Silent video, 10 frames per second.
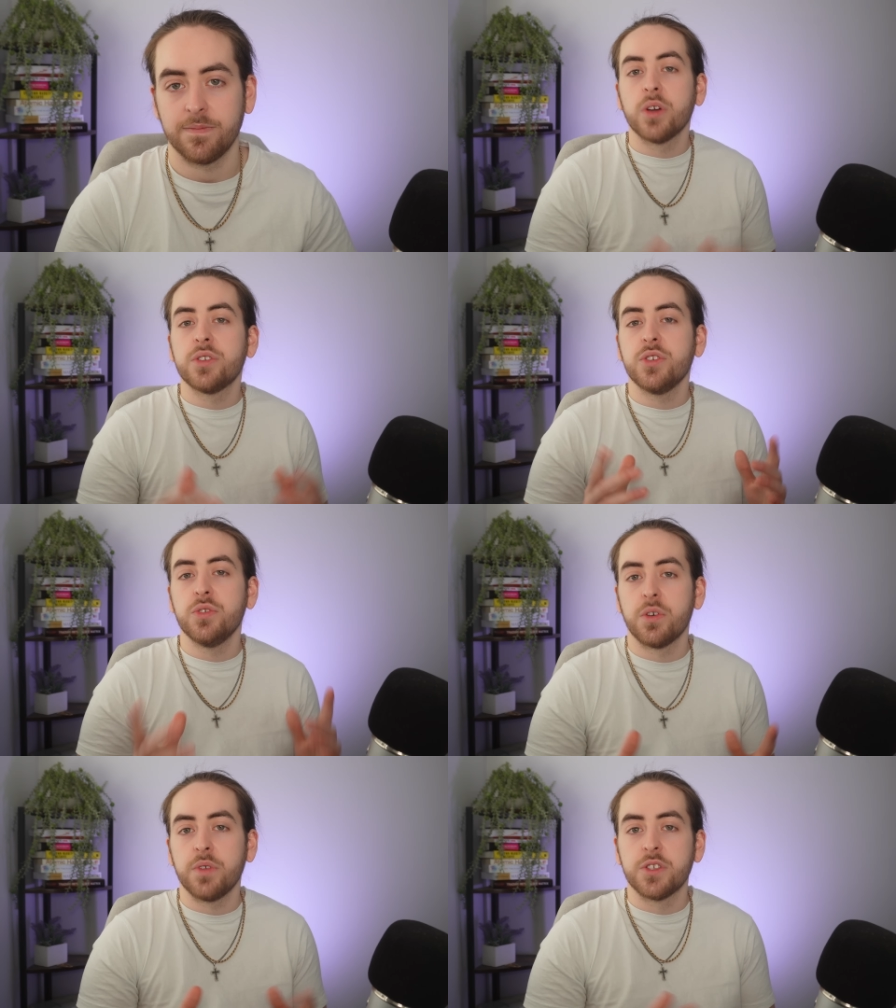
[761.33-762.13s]
But
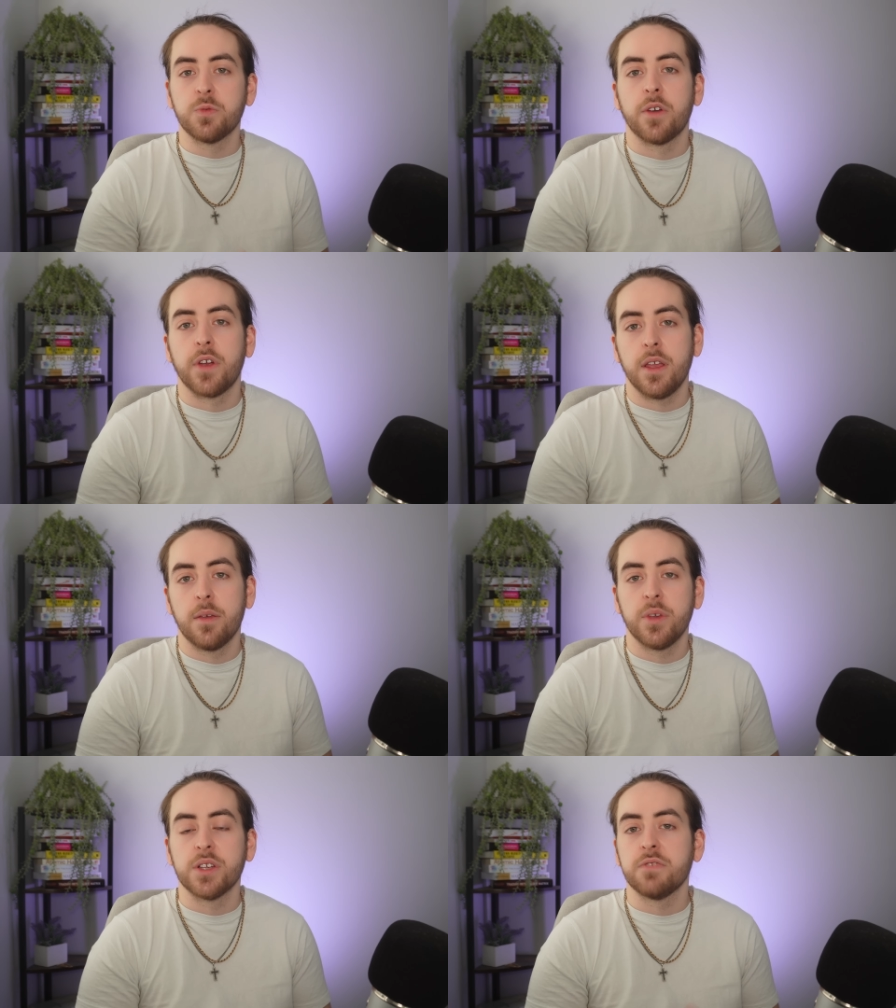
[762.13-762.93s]
you don't need to worry,
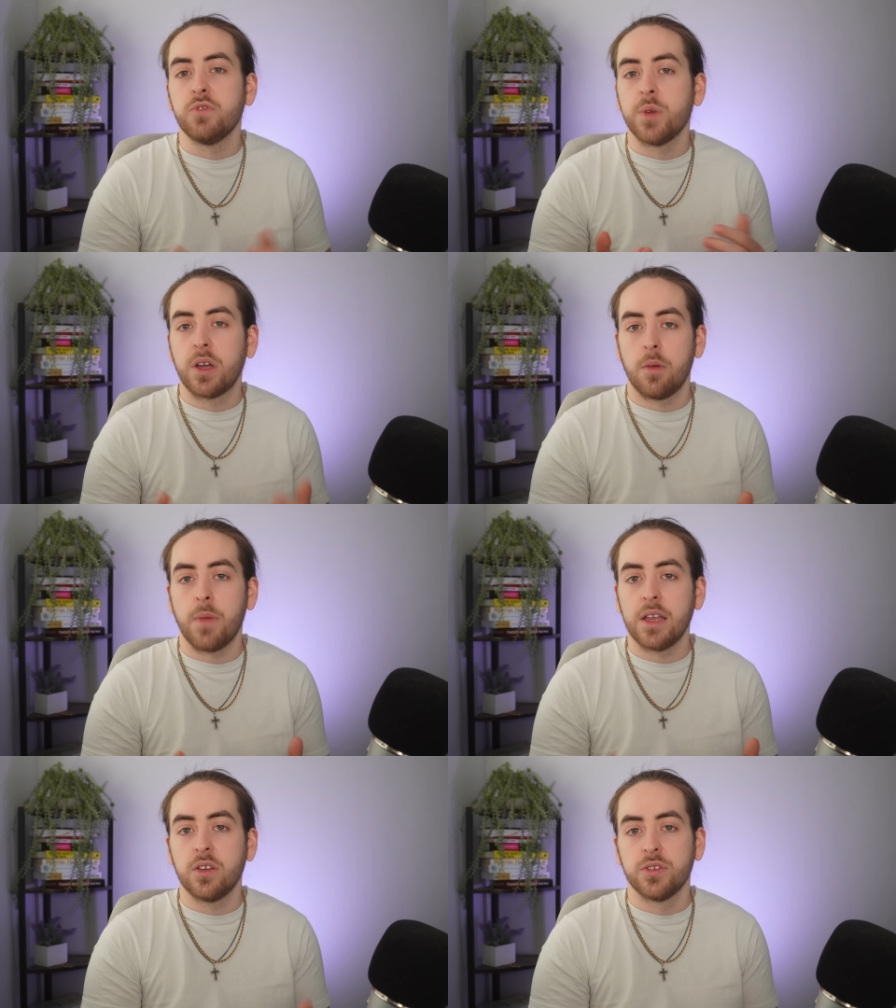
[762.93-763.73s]
because if you
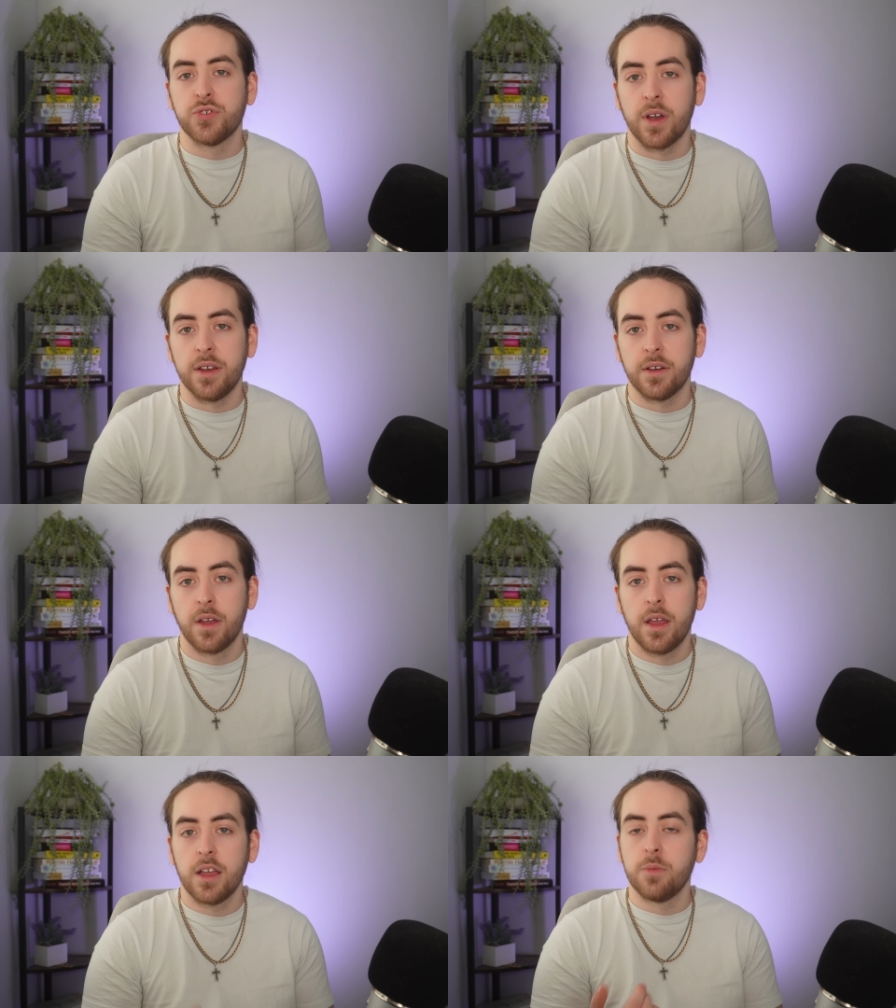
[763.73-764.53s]
become a good trader,
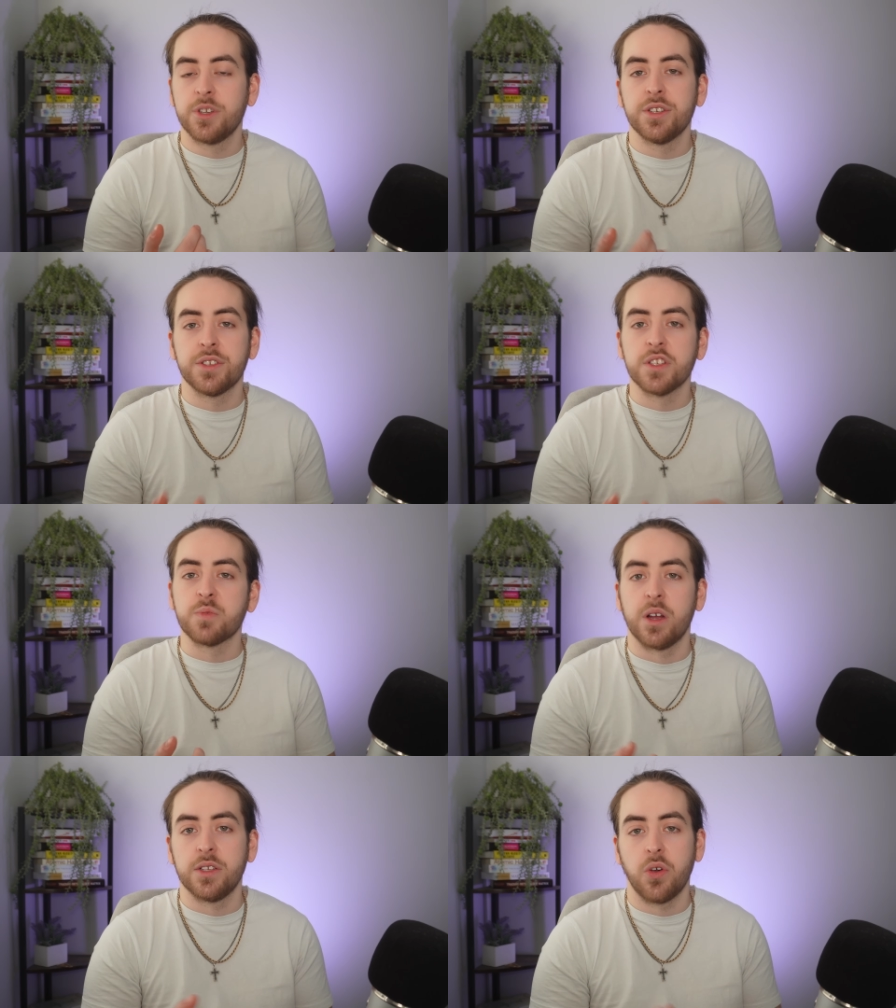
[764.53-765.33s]
commissions and
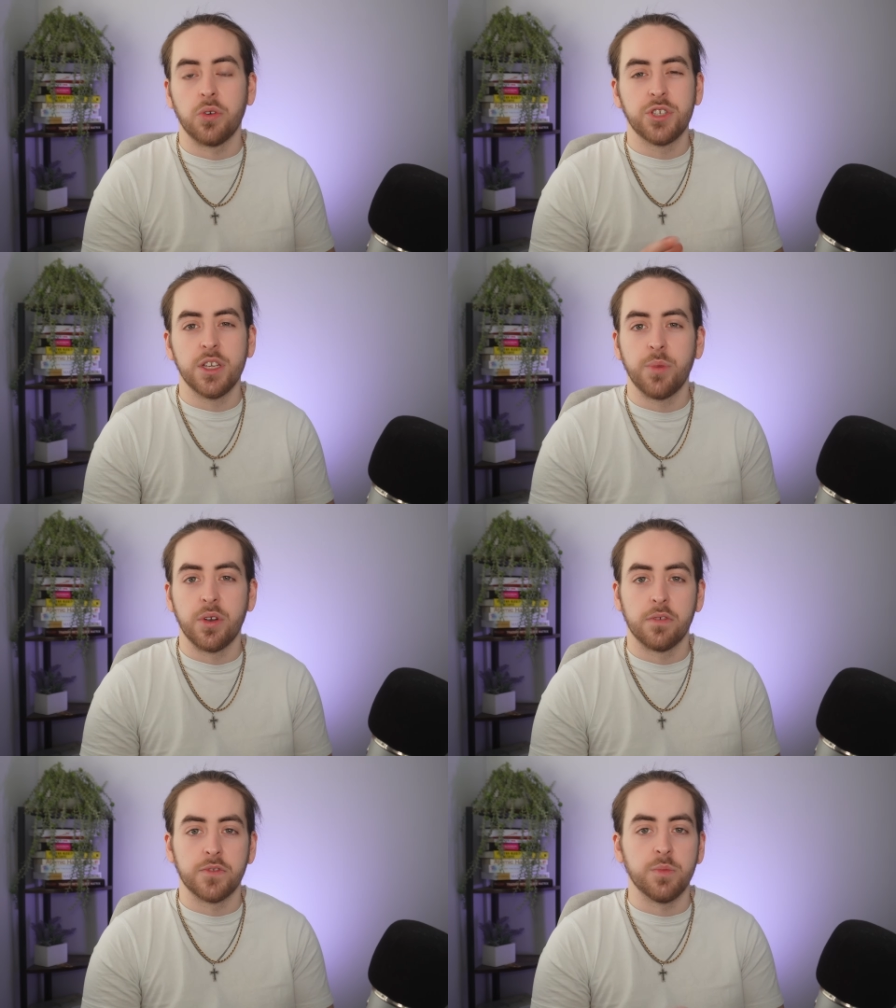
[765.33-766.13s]
spreads are cheap
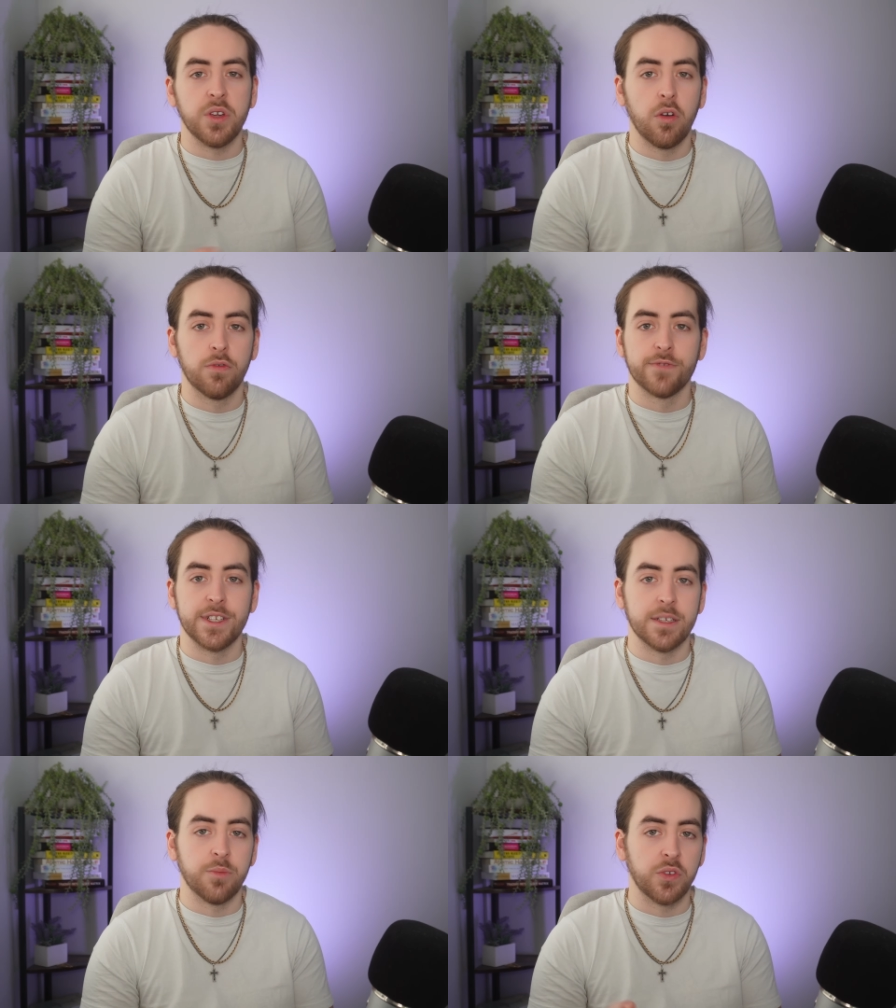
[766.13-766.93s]
enough to be
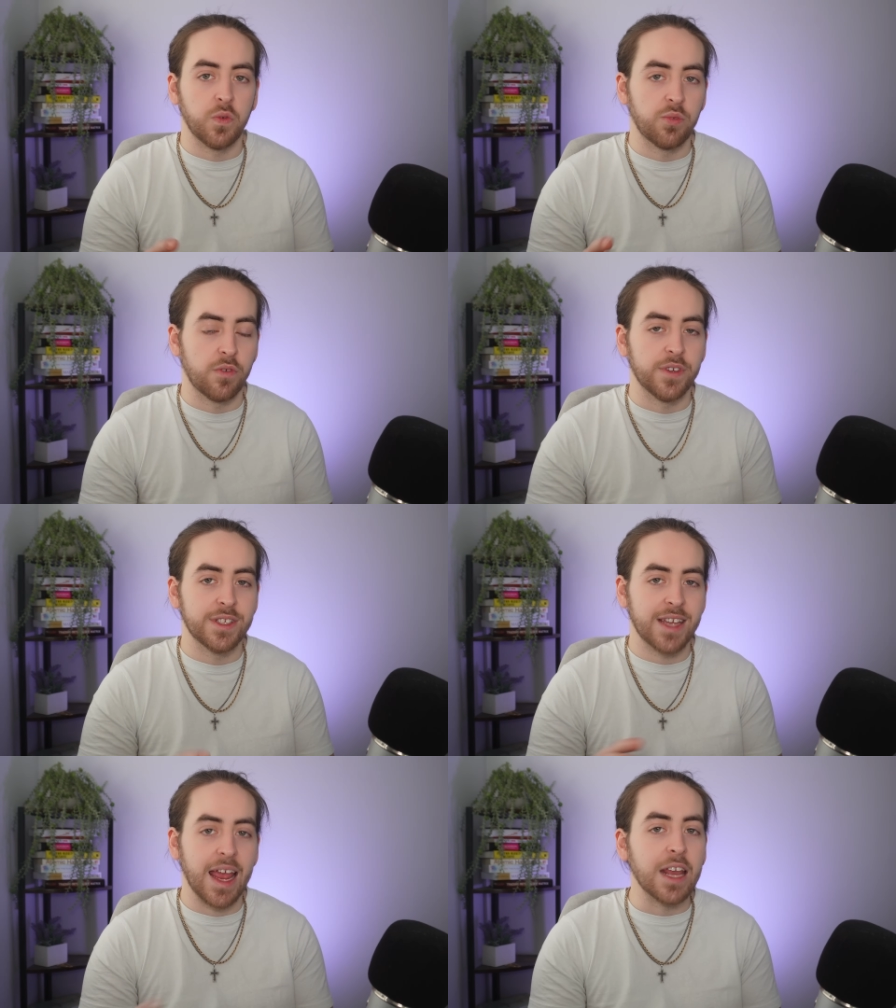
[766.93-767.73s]
overwritten by your
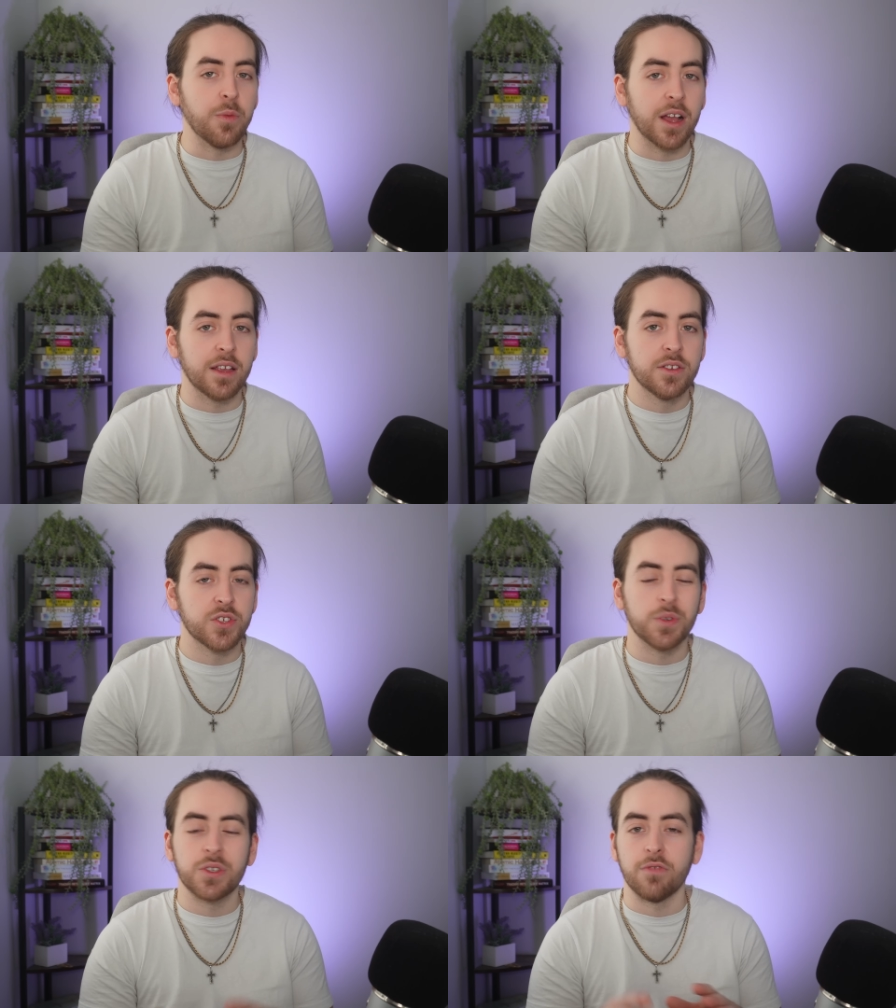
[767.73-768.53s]
profits anyway,
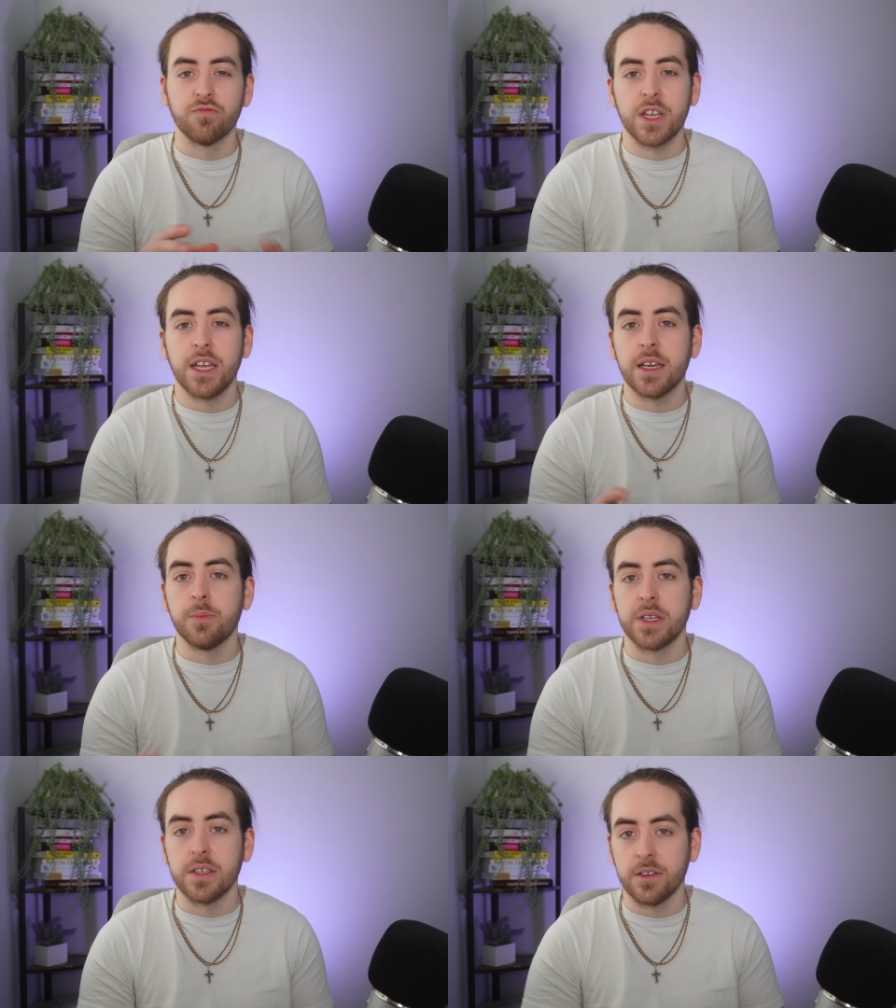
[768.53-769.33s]
so it's not really a
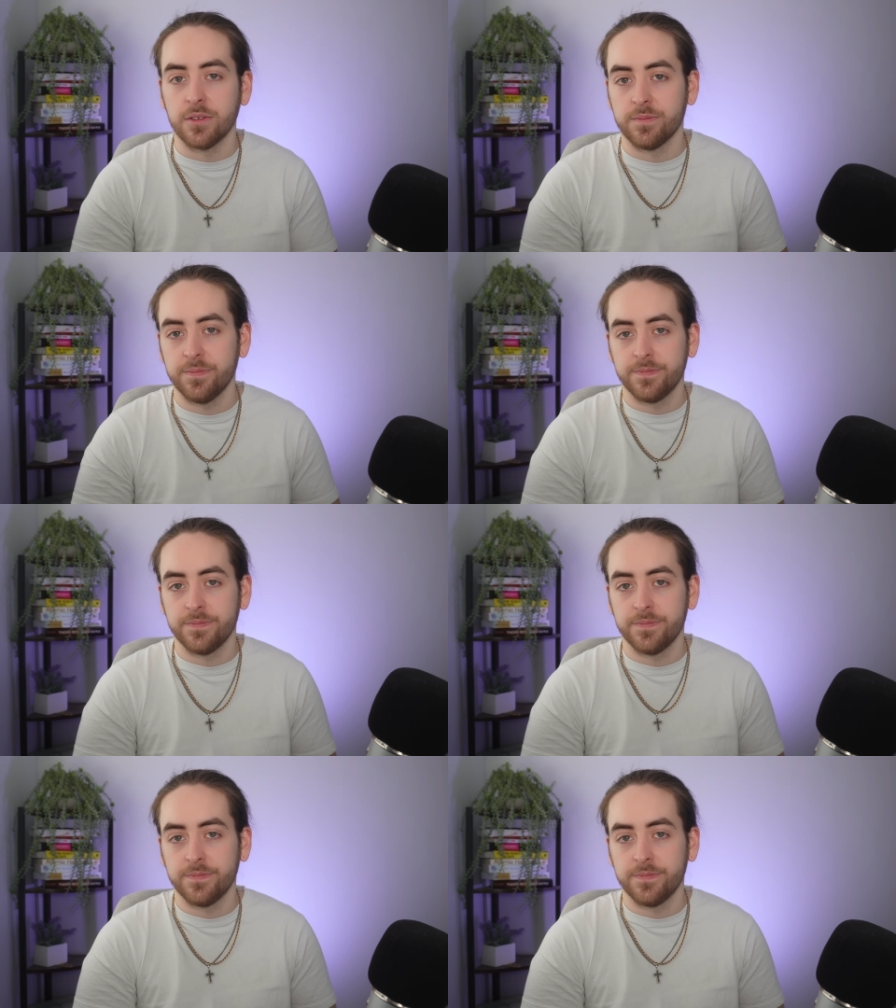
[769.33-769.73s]
big deal.